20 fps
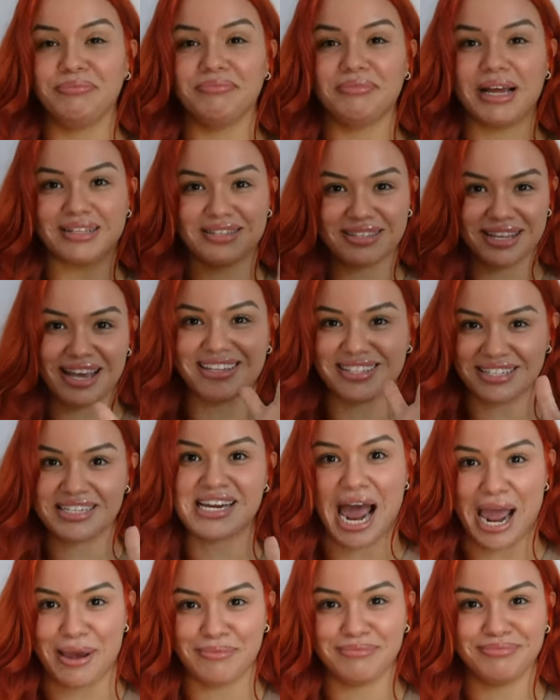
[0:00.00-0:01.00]
It's it's
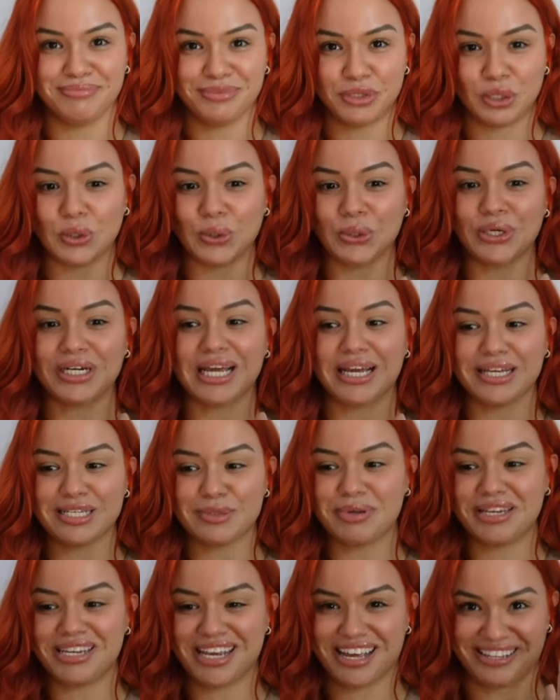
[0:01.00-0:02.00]
time. The Lord has
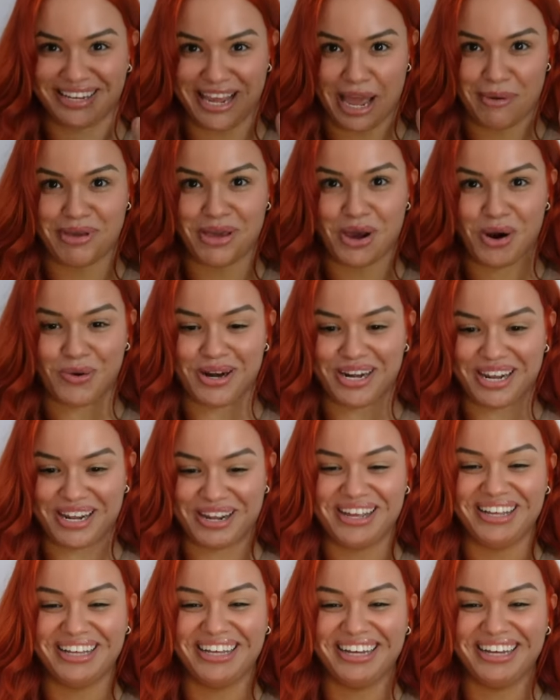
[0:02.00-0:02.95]
been yelling at me already.